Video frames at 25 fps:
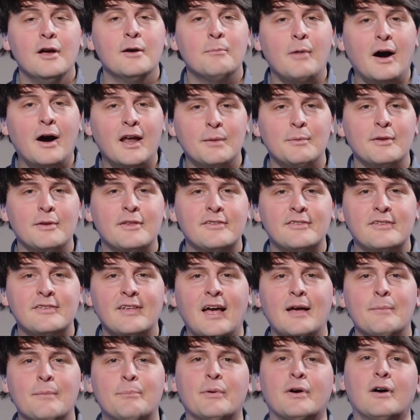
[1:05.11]
My name is
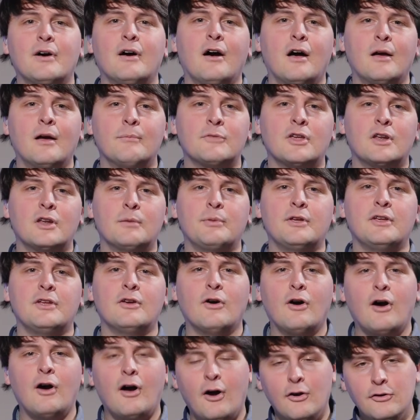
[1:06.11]
Seb. I'm going to be
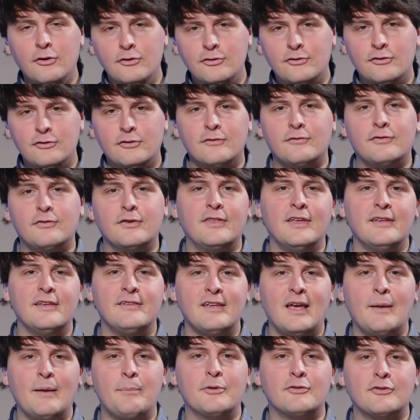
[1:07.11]
your host for
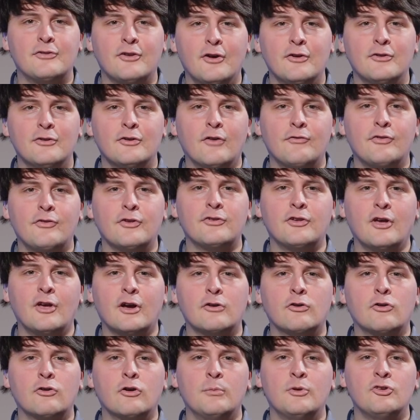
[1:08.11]
this episode of the
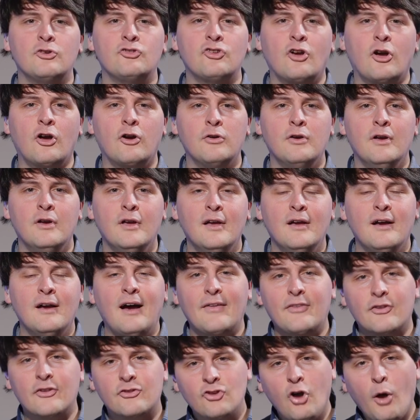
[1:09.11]
Circular Economy Show.
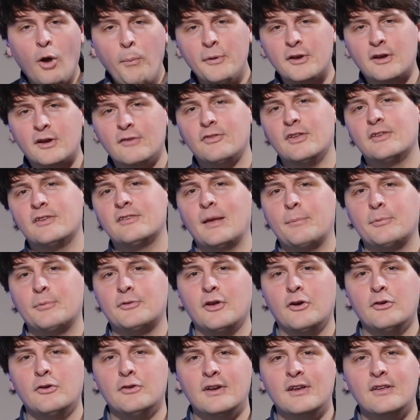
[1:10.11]
And the topic of this
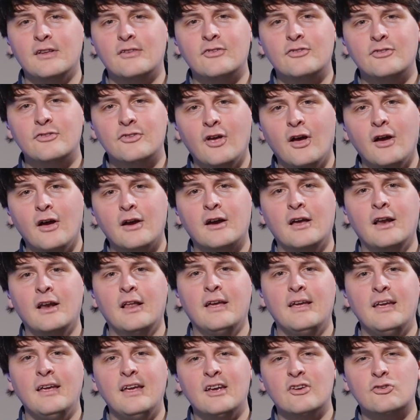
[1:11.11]
episode is
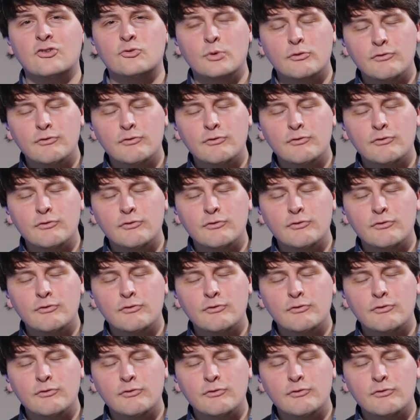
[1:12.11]
circular-ish.